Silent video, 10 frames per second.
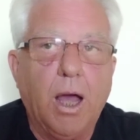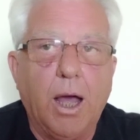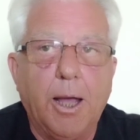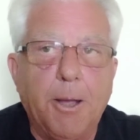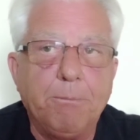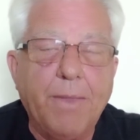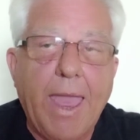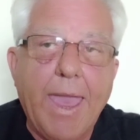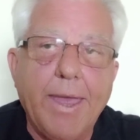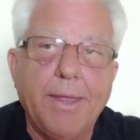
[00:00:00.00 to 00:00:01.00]
And
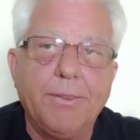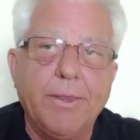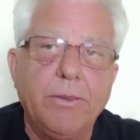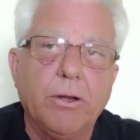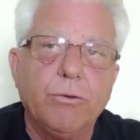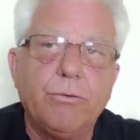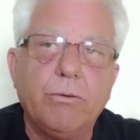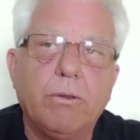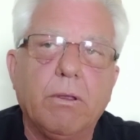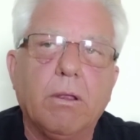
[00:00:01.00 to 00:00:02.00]
then there's
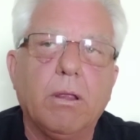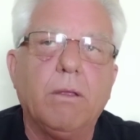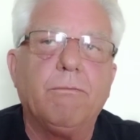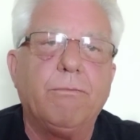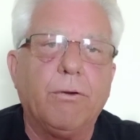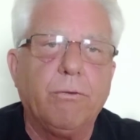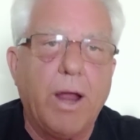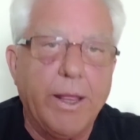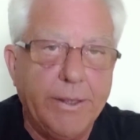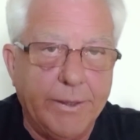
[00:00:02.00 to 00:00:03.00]

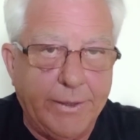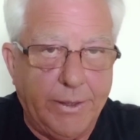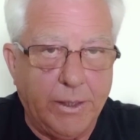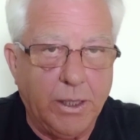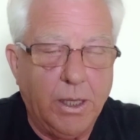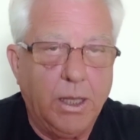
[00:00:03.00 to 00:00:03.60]
variety.